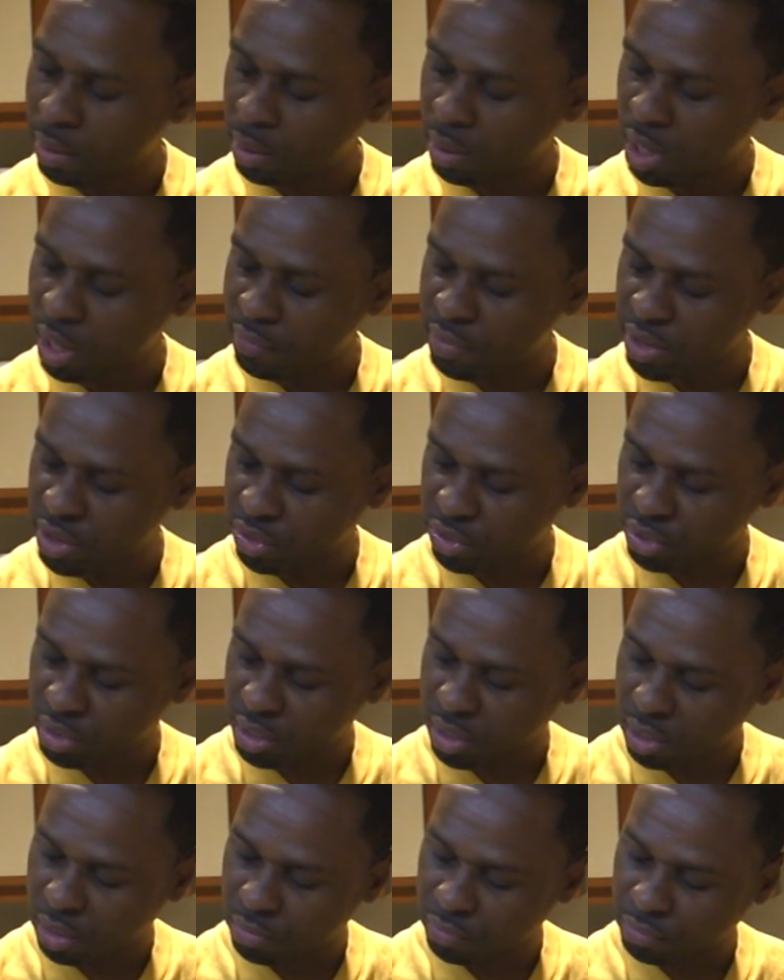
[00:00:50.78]
loving
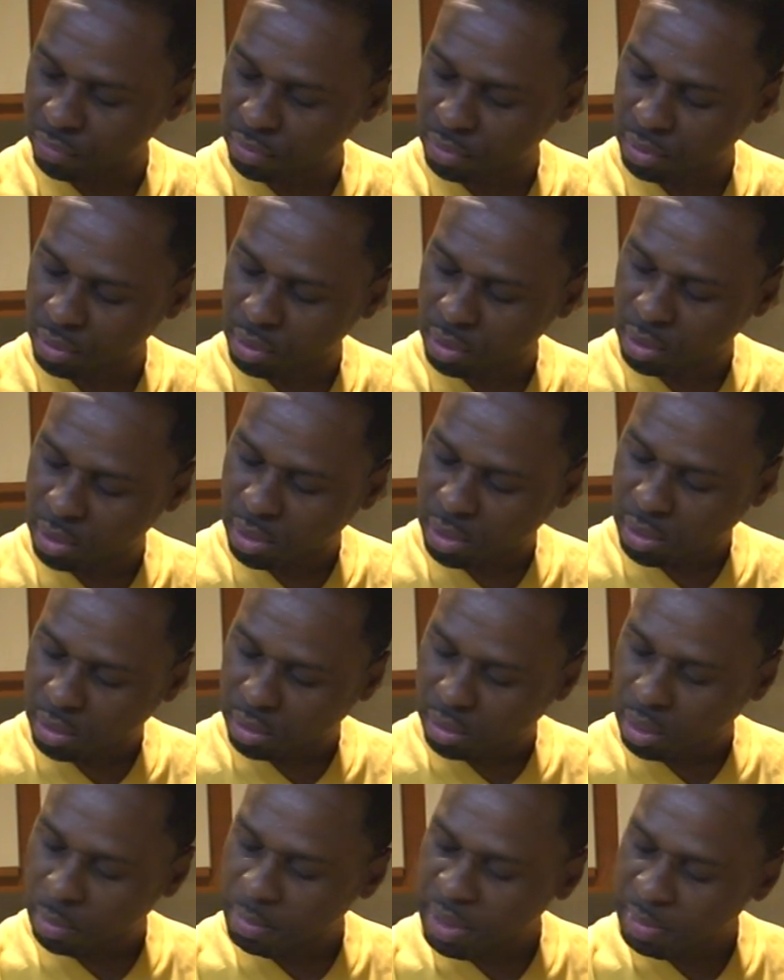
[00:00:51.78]
yourself.
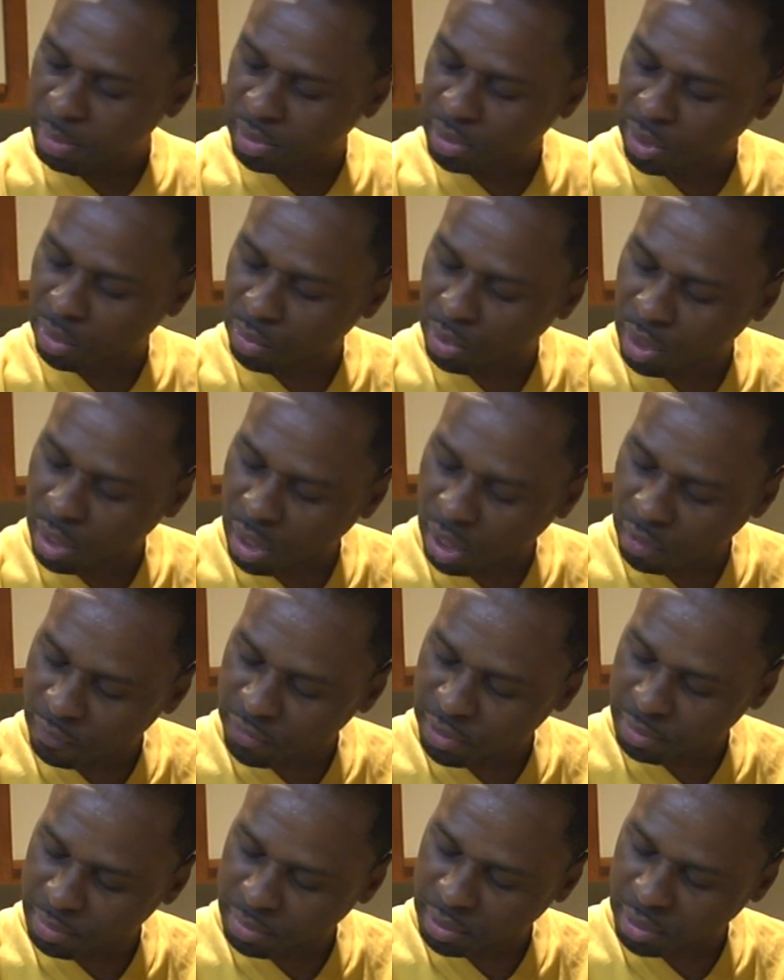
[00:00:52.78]
Some people don't love
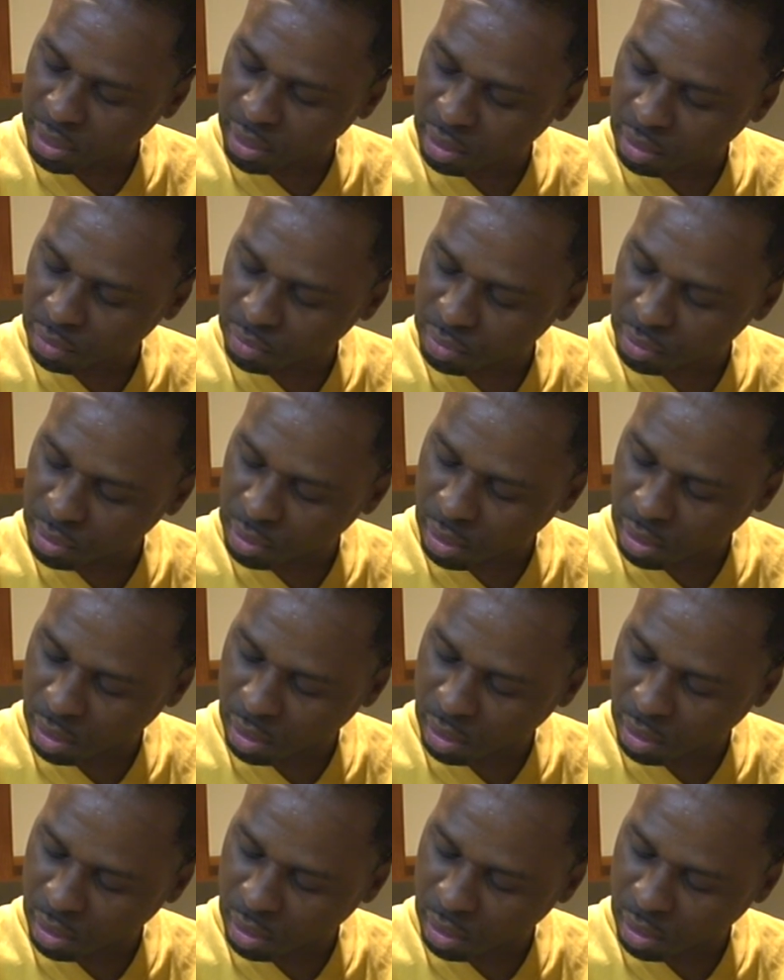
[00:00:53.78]
themselves.